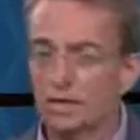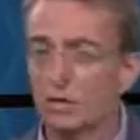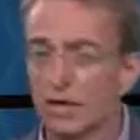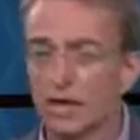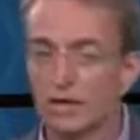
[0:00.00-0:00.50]

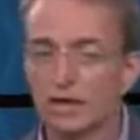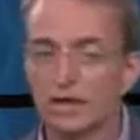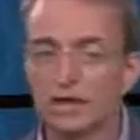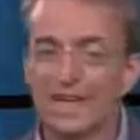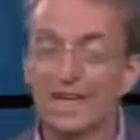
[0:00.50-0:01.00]

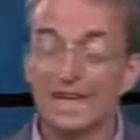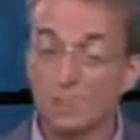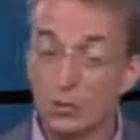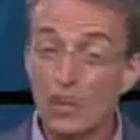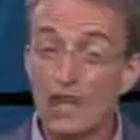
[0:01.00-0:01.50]
reduction
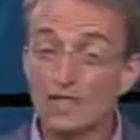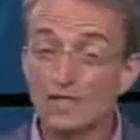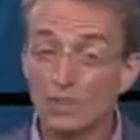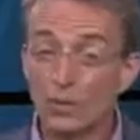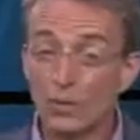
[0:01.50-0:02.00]
as well as
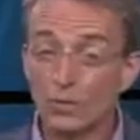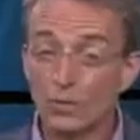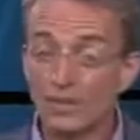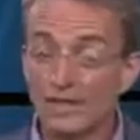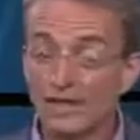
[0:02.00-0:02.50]

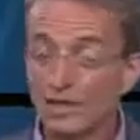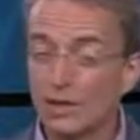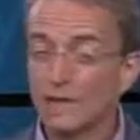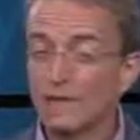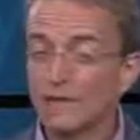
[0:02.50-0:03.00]
encryption. And you
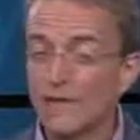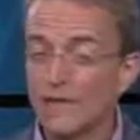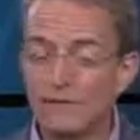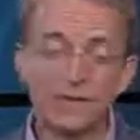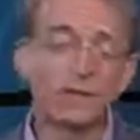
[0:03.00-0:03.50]
don't
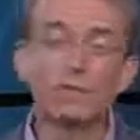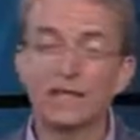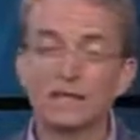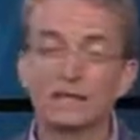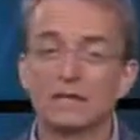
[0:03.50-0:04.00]
have the
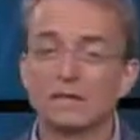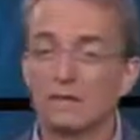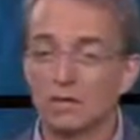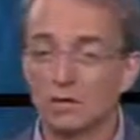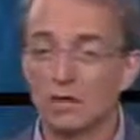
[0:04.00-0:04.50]
complexity and
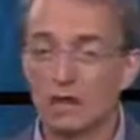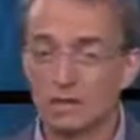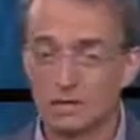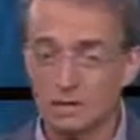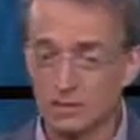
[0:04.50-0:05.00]
the
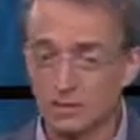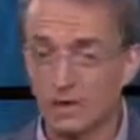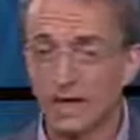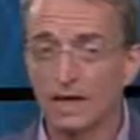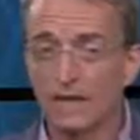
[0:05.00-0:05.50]
cost as you
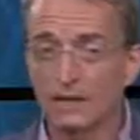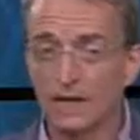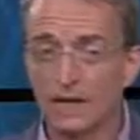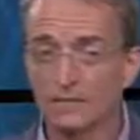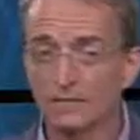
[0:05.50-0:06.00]
had in the
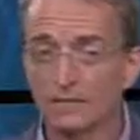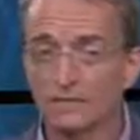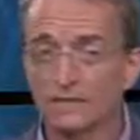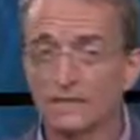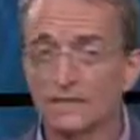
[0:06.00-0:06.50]
past.
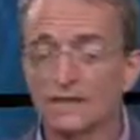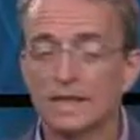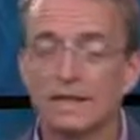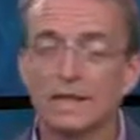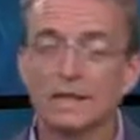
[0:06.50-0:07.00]

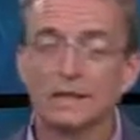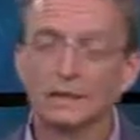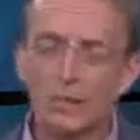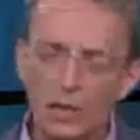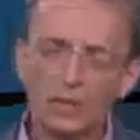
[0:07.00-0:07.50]

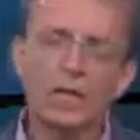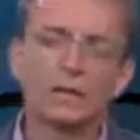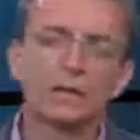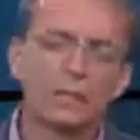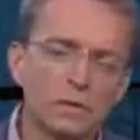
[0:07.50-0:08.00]
But what
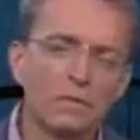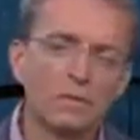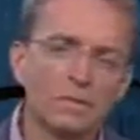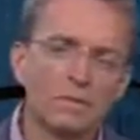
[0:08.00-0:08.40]
about compute?